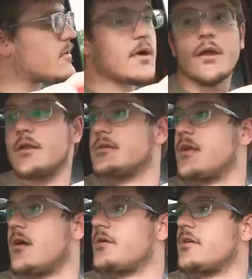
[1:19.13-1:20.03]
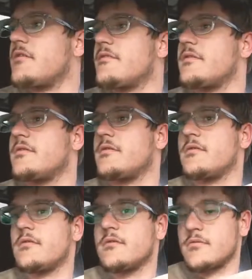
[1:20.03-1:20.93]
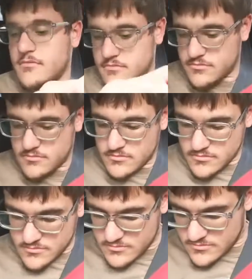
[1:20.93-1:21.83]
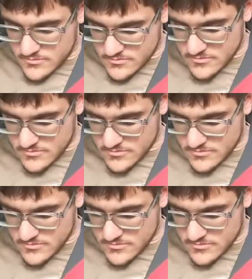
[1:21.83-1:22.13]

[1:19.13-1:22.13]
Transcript: I have cheese dip on my